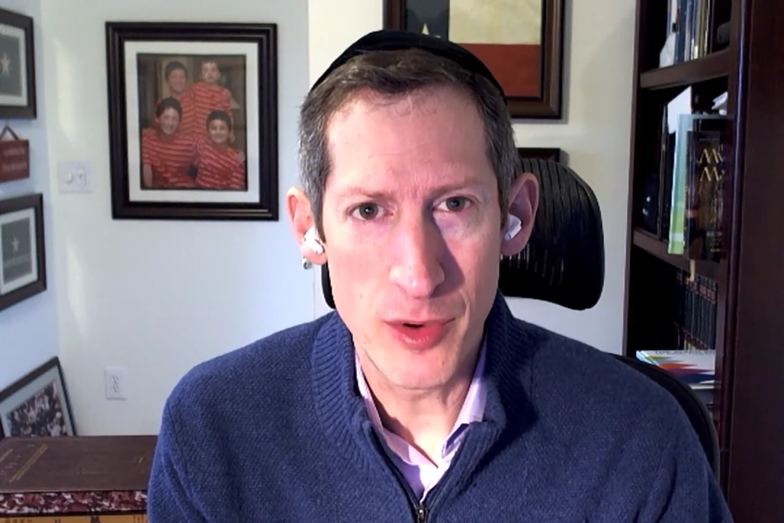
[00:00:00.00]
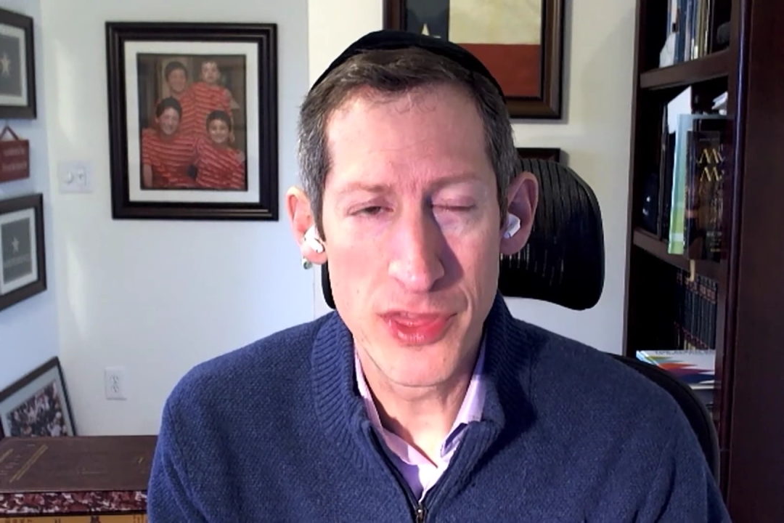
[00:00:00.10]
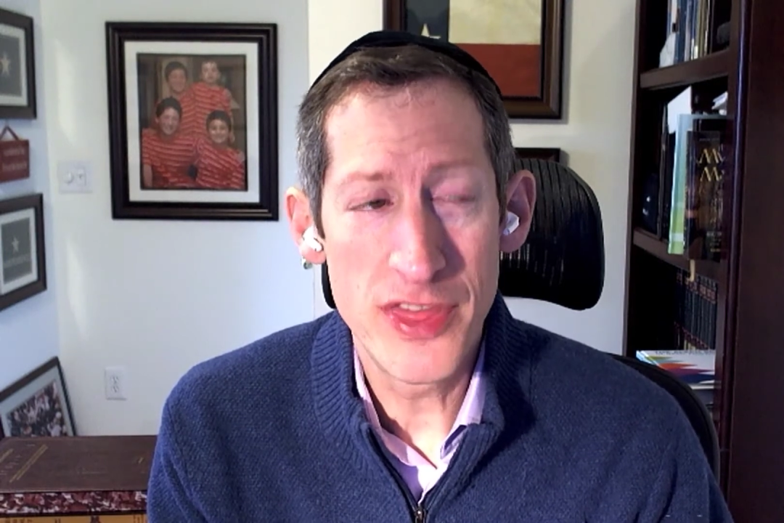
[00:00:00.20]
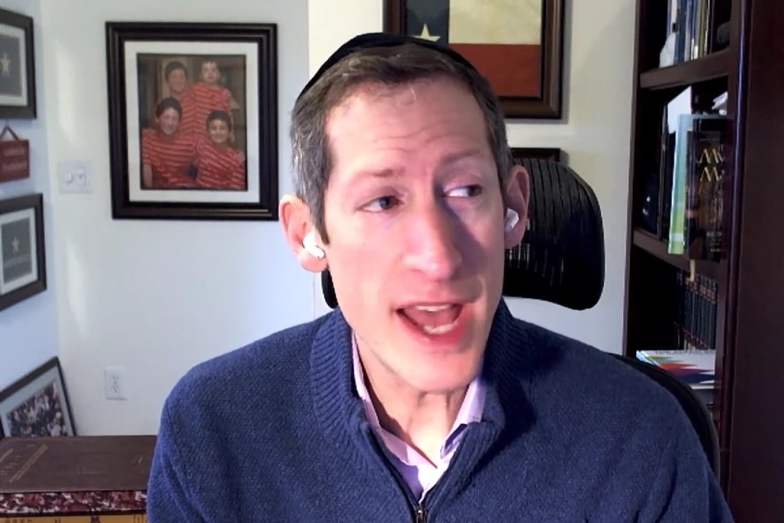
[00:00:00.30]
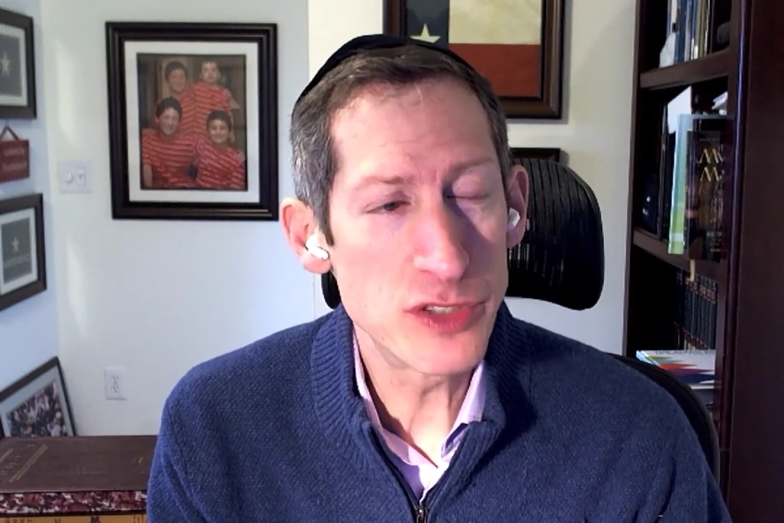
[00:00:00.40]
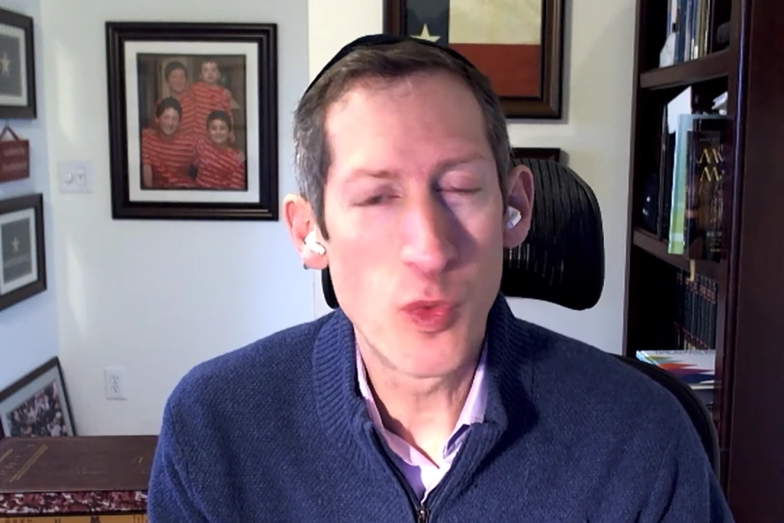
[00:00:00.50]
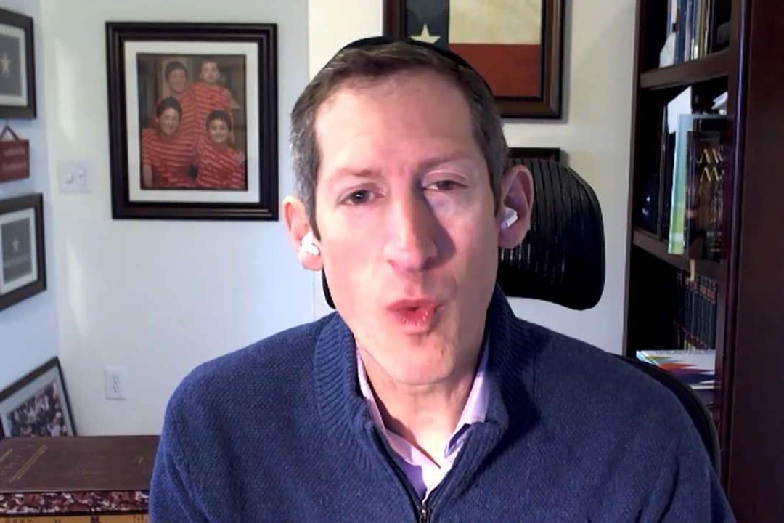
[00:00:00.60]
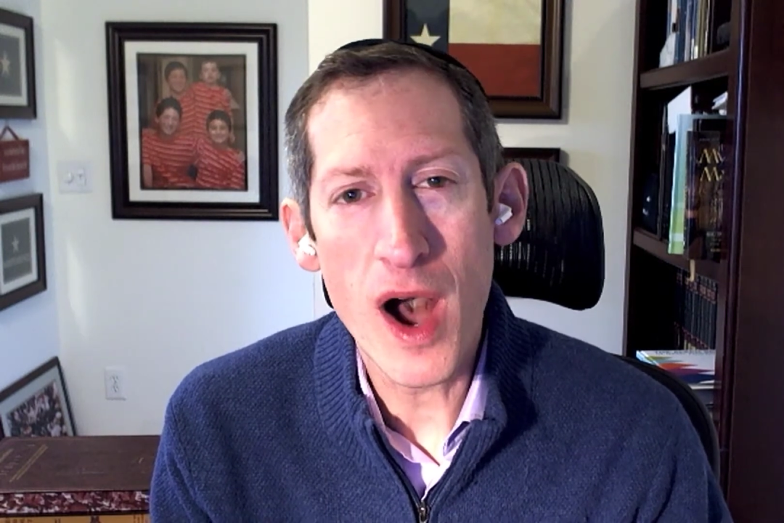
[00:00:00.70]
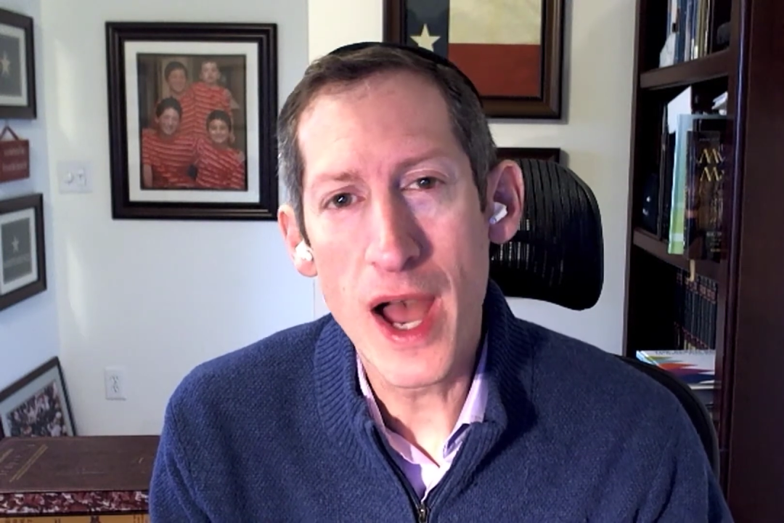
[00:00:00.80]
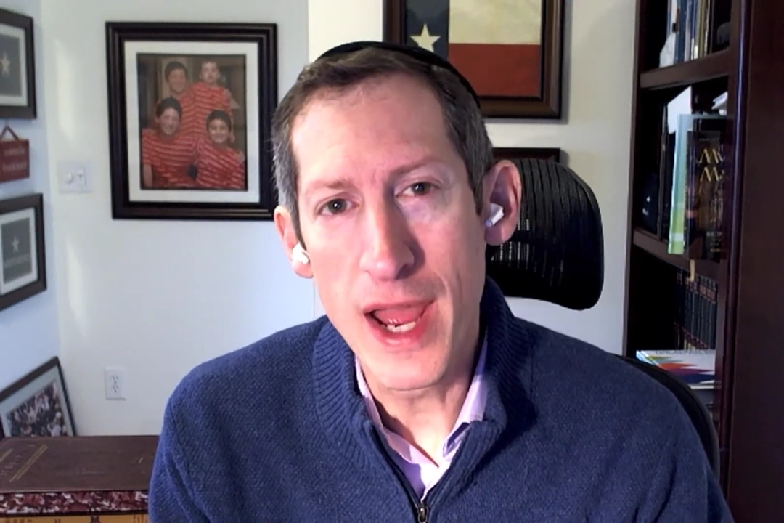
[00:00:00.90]
And that's
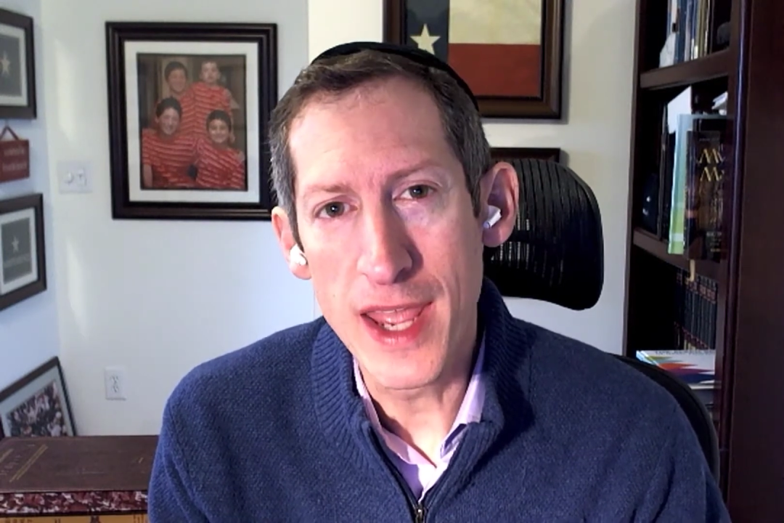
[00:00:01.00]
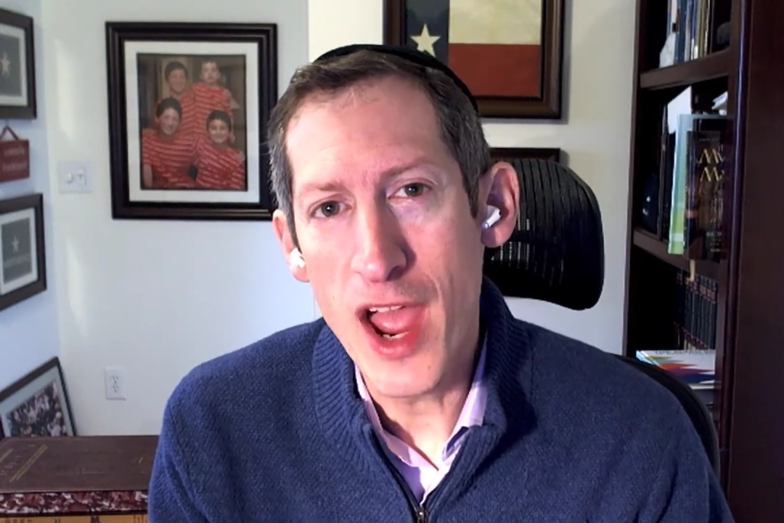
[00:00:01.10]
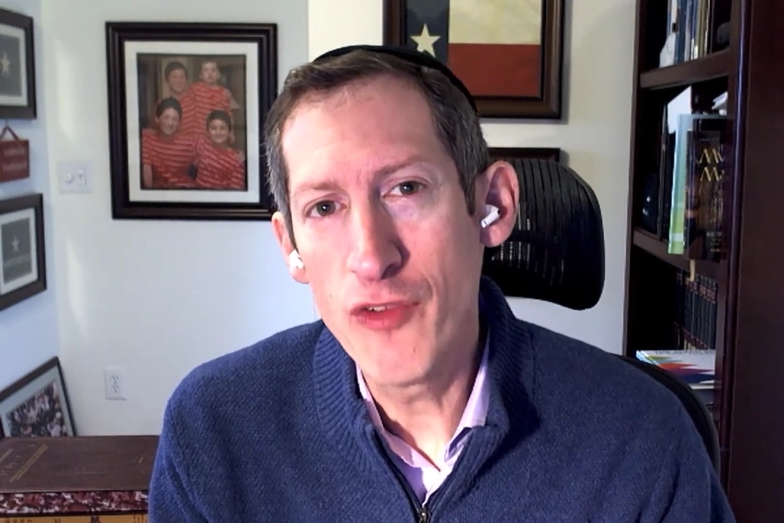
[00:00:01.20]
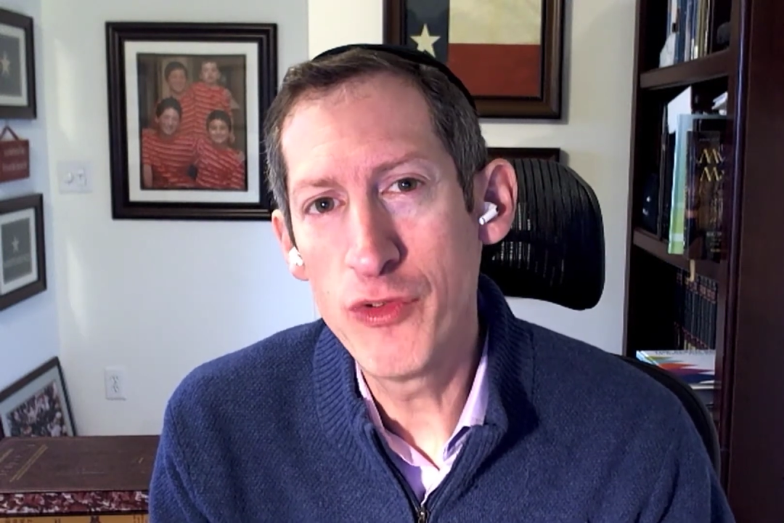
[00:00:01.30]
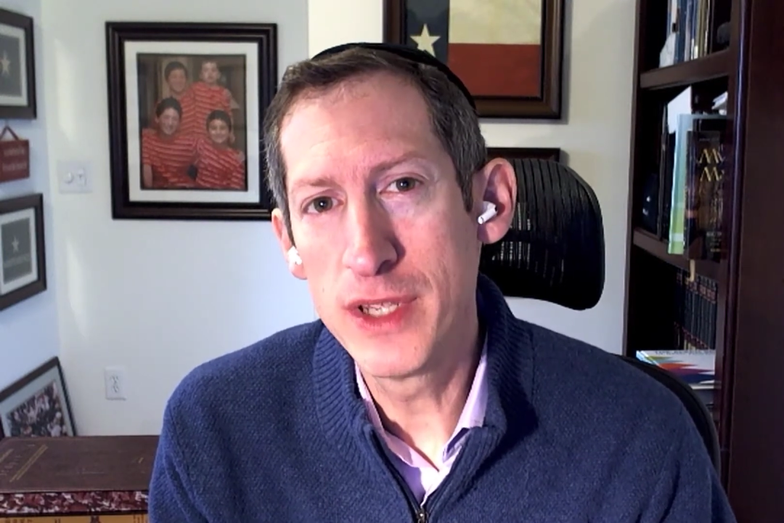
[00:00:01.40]
why every